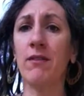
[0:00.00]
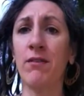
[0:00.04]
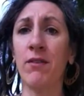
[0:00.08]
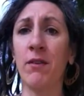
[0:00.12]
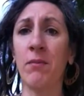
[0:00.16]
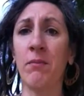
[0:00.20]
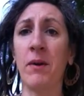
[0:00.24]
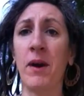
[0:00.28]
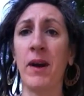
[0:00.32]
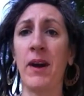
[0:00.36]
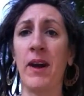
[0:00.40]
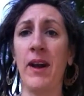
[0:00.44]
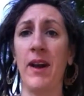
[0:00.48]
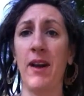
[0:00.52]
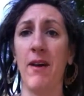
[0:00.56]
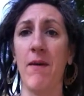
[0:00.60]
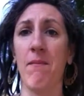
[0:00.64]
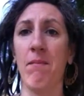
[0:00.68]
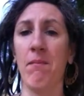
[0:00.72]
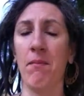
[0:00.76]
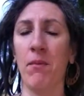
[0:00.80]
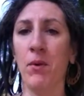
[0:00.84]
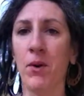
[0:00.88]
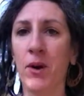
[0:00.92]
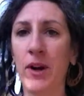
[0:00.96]
from my
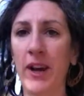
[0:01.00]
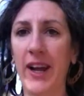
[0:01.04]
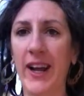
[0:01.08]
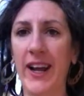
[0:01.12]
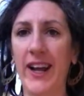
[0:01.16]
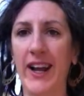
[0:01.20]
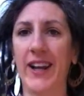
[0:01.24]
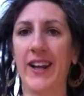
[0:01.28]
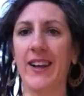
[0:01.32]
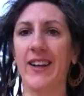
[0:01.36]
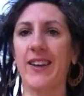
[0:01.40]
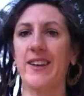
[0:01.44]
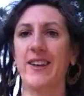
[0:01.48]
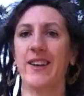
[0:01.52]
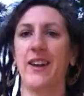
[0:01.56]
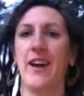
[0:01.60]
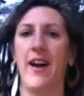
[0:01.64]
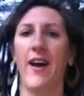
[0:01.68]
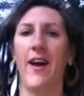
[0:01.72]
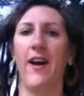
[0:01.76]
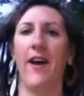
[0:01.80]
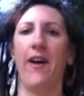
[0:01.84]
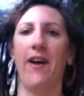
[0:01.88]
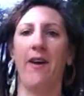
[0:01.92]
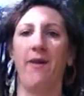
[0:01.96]
morning
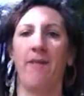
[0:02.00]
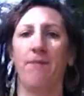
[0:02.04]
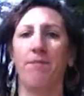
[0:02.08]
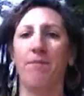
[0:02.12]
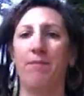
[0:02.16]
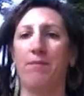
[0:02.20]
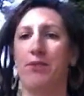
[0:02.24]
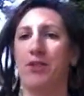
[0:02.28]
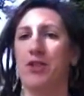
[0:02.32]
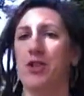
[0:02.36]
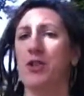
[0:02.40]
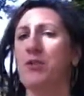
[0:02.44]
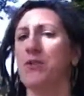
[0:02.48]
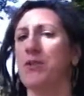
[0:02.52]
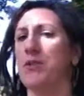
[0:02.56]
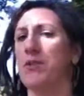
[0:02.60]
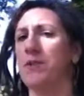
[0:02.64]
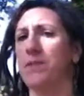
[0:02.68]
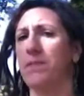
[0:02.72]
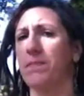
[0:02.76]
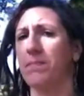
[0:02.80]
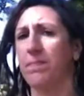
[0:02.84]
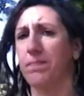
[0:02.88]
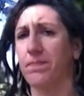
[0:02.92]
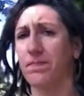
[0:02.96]

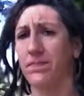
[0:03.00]
juice.